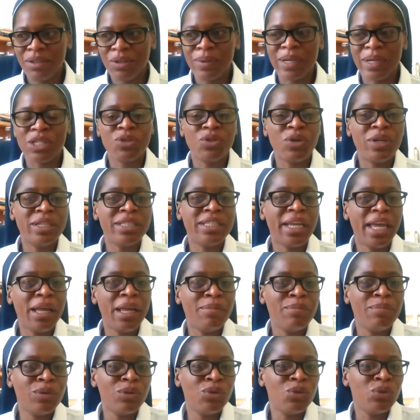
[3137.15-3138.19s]
not
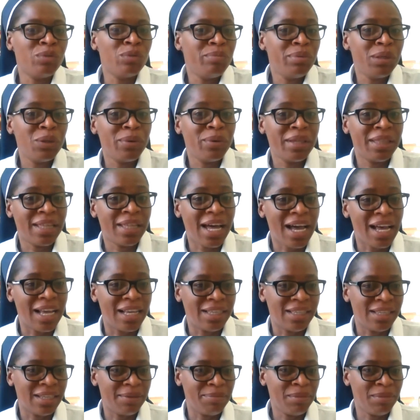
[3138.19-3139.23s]
able to be with
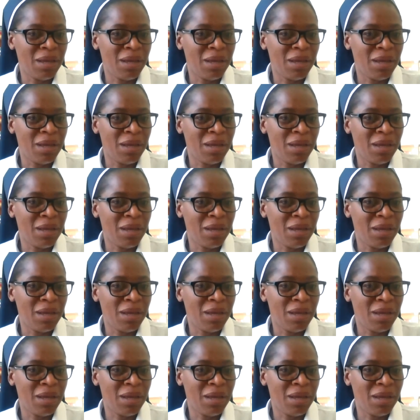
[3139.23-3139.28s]
us,